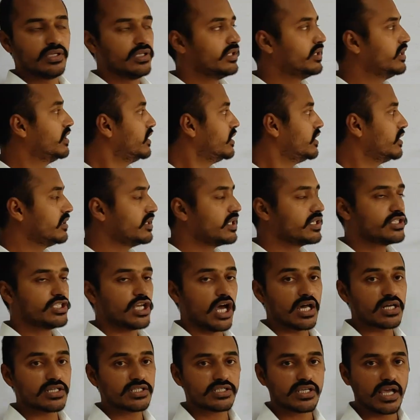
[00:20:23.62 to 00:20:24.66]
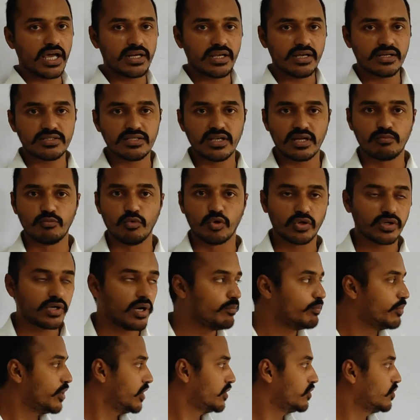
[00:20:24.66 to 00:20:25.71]
Here the charge carriers are more
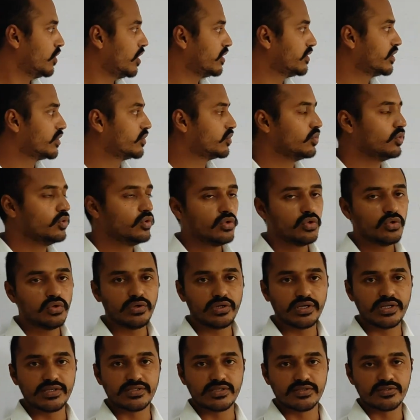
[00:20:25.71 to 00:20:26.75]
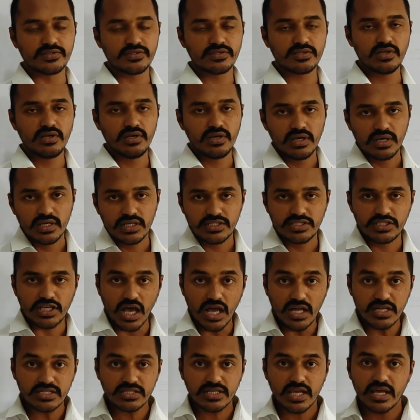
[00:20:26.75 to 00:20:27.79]
compared to other two reasons.
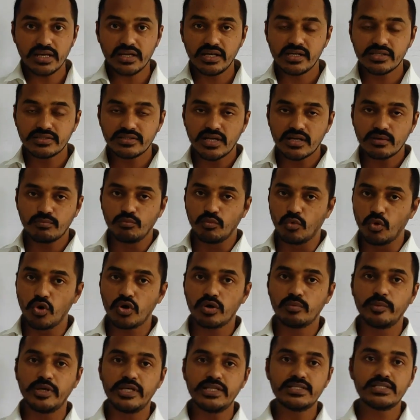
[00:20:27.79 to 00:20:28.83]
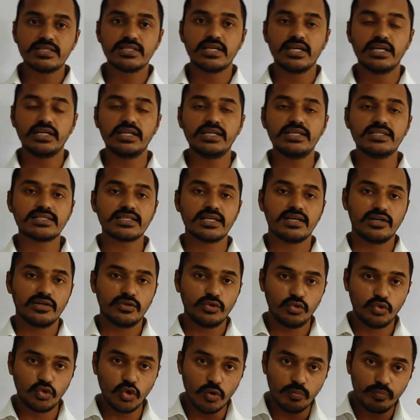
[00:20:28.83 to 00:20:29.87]
Charge carriers are more means it is
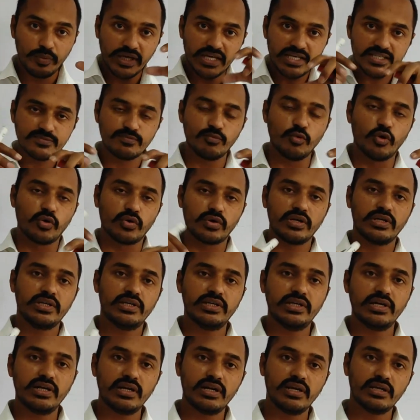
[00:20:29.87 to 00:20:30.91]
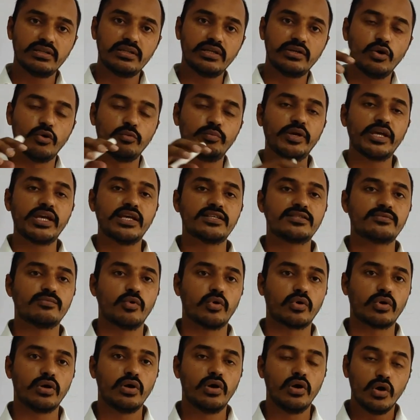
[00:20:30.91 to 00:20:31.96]
doping is more. Here the doping is more.
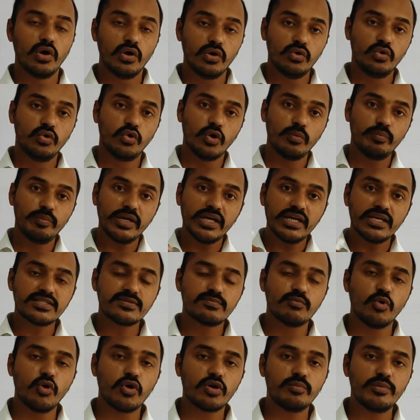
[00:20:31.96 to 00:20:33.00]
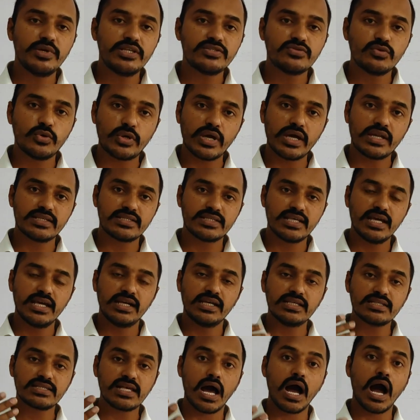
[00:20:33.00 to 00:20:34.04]
Doping is more means you can say it
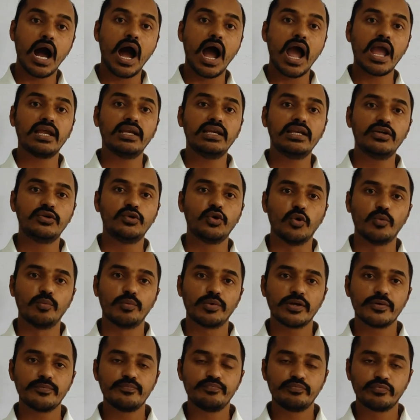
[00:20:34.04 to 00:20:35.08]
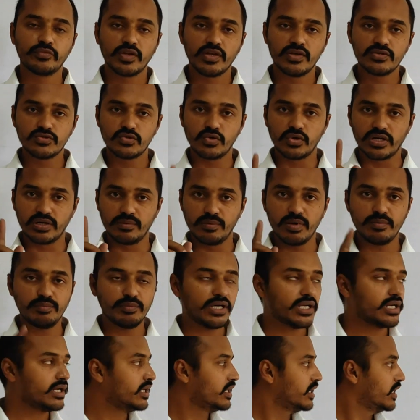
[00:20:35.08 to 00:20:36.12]
is highly doped. So
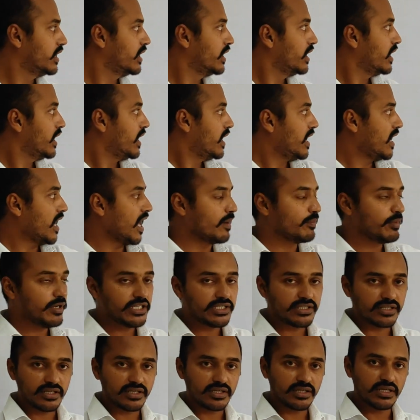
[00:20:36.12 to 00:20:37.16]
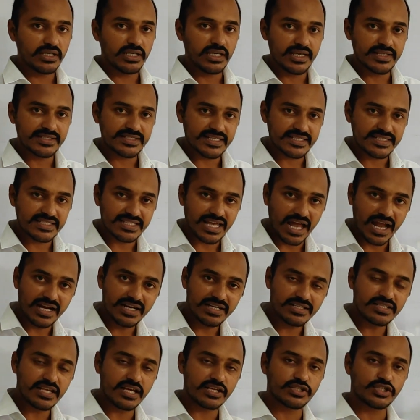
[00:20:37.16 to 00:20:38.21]
remember, emitter is a side
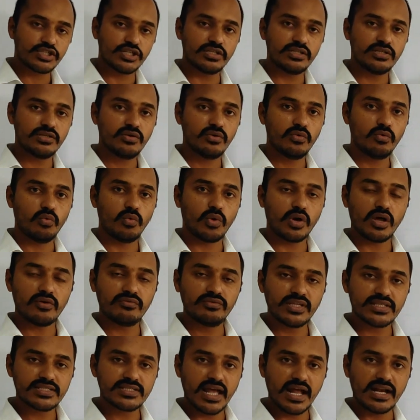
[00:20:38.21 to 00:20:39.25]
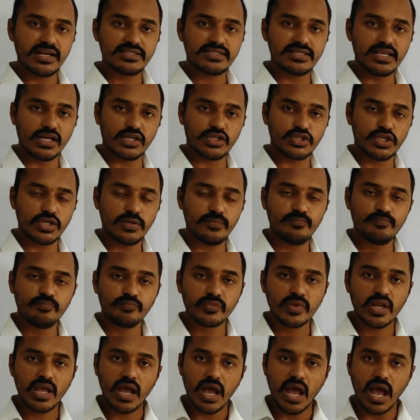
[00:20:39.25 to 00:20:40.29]
section, one of the side section,
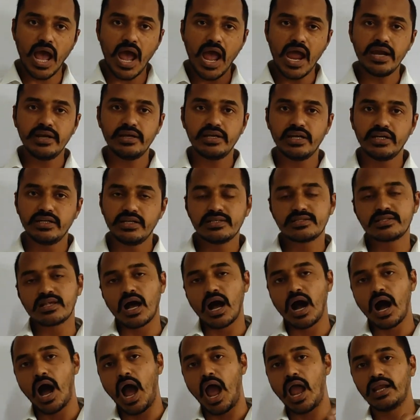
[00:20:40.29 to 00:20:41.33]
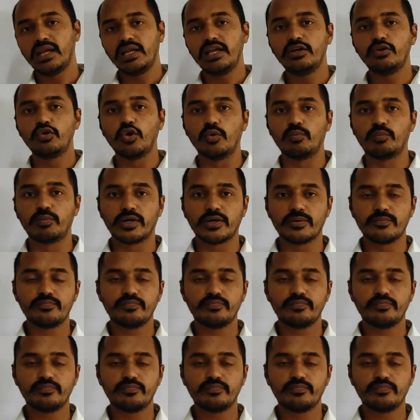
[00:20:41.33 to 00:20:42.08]
and it is highly doped